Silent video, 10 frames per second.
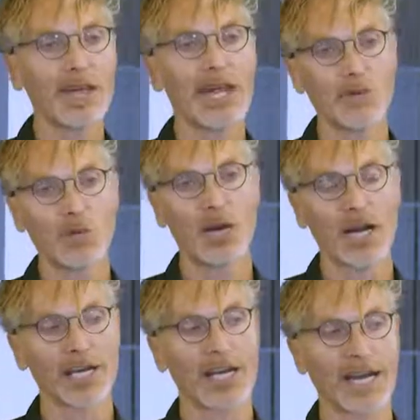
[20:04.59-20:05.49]
And
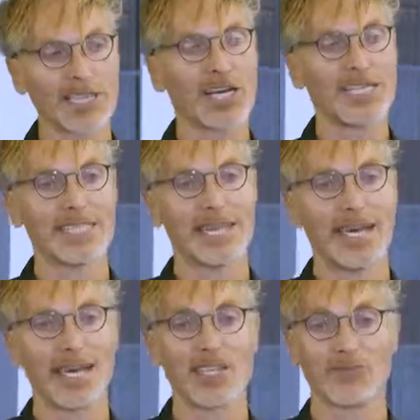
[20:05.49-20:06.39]
work, as I see
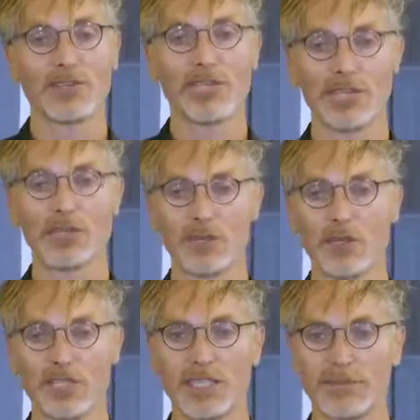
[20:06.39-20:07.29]
it, is really a
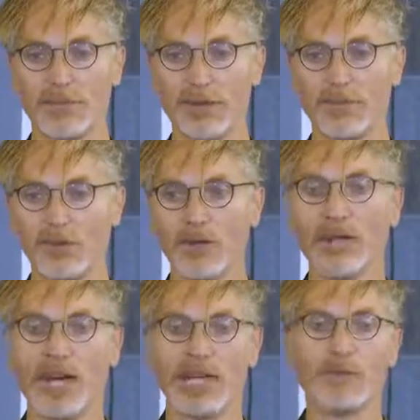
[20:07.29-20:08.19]
community of people.
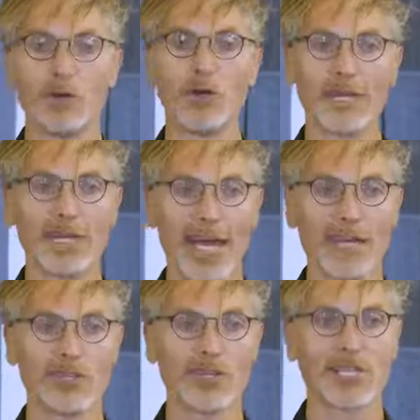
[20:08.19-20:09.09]
And the more we can
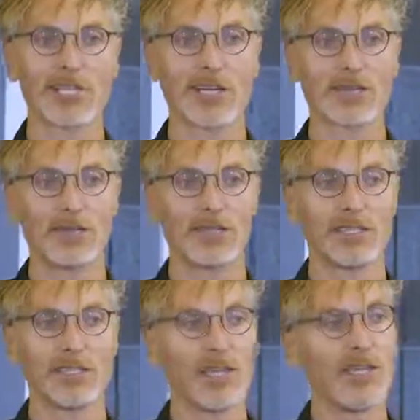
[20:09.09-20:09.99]
energize that
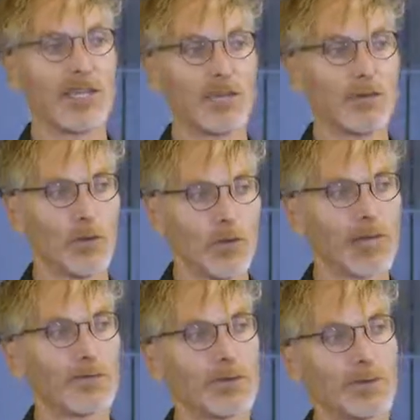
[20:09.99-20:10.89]
community, the more we
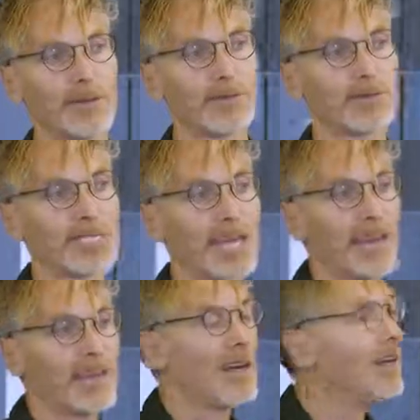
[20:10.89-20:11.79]
can bring people
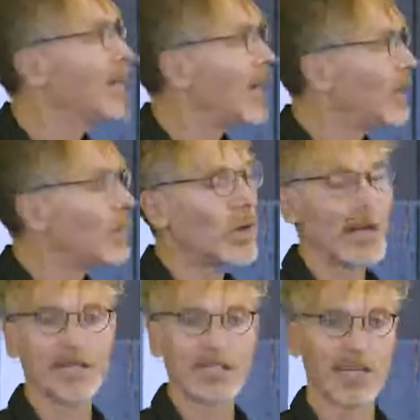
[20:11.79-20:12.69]
together. And
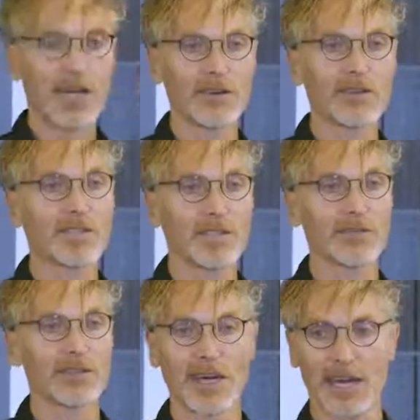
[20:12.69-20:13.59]
wellness and health is
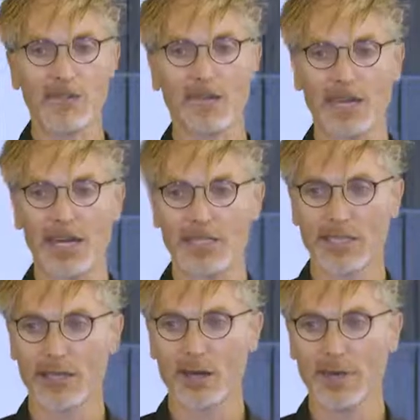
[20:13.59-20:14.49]
something that everybody has
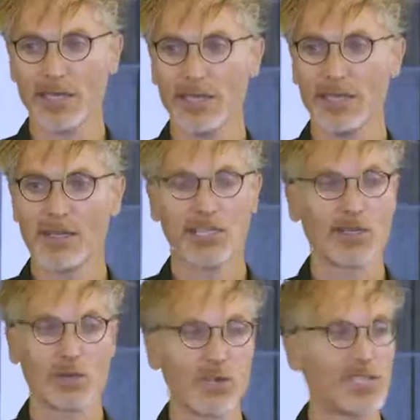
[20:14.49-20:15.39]
in common. Because as
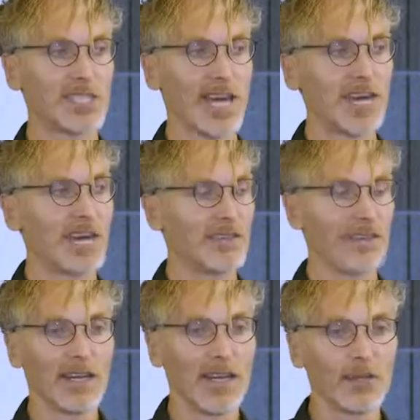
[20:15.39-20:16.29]
I always say,
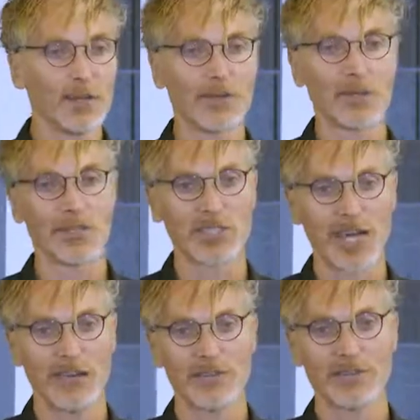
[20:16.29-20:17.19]
everybody wants
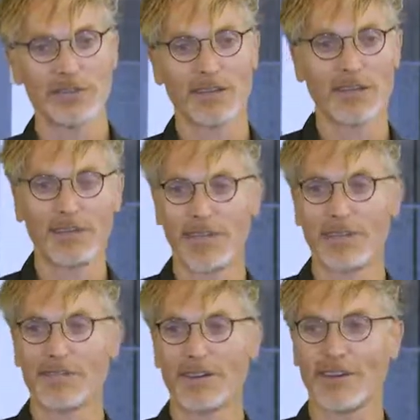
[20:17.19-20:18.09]
health. I don't think
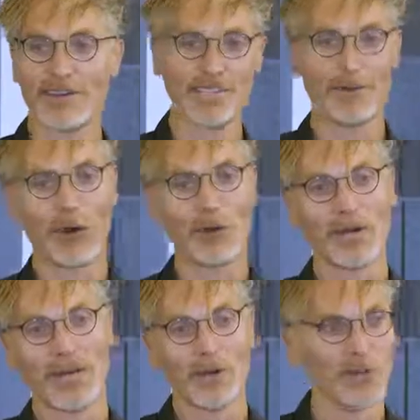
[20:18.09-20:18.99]
if I did a poll
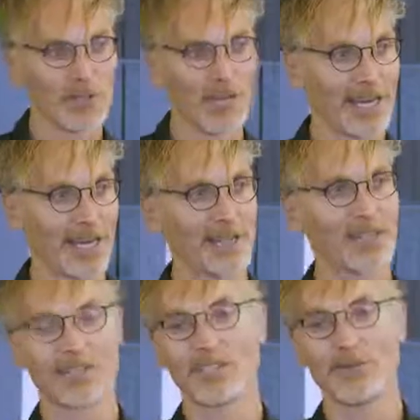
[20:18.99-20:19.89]
here, who would like
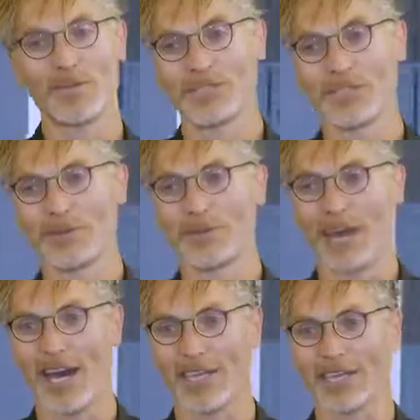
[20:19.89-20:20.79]
illness? Nobody's going to put
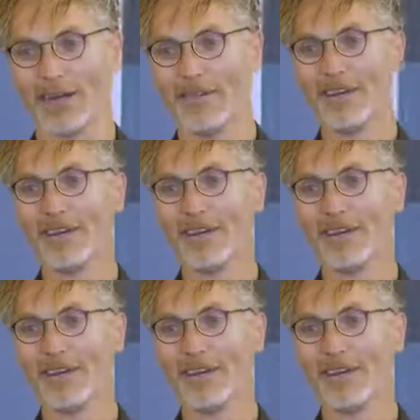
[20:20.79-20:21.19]
their hand up.